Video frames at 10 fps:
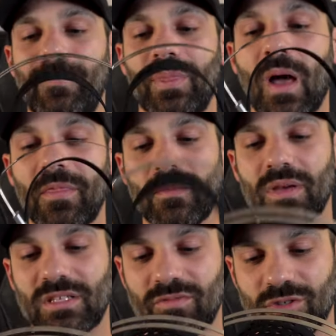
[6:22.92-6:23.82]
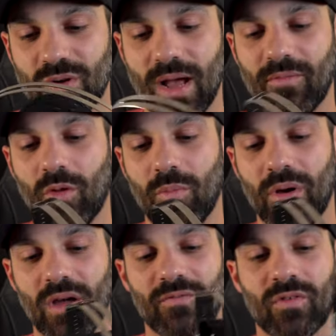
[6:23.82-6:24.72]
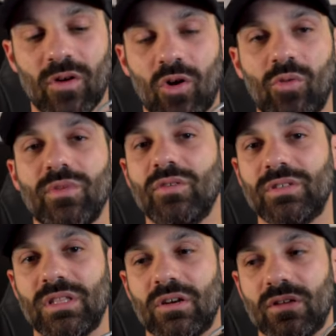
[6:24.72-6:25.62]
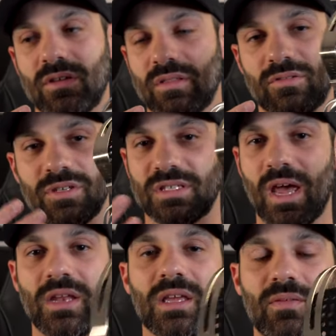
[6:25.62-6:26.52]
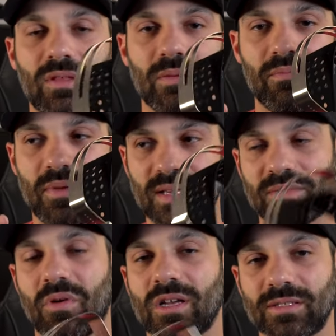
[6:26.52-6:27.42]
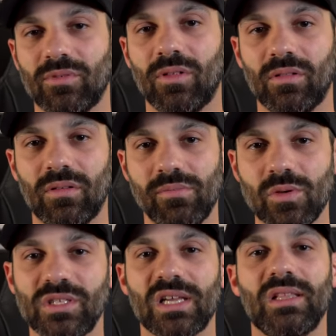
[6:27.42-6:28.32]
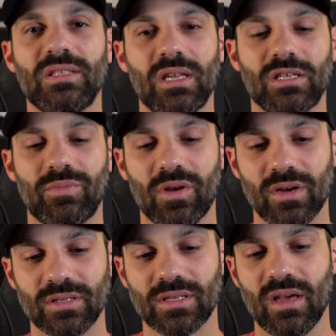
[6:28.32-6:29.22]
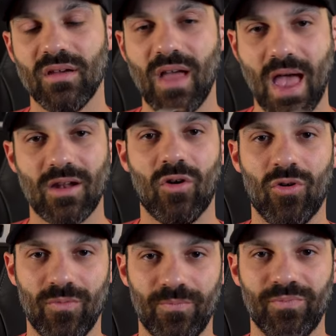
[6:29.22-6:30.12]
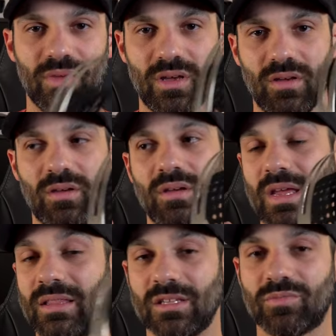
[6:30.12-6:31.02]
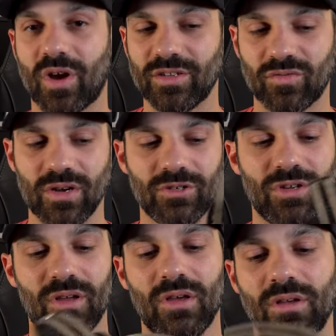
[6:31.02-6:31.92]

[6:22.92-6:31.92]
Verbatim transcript: Not the best for travel, but for home use, they're they're designed to give you the best possible music listening experience at home in this price range.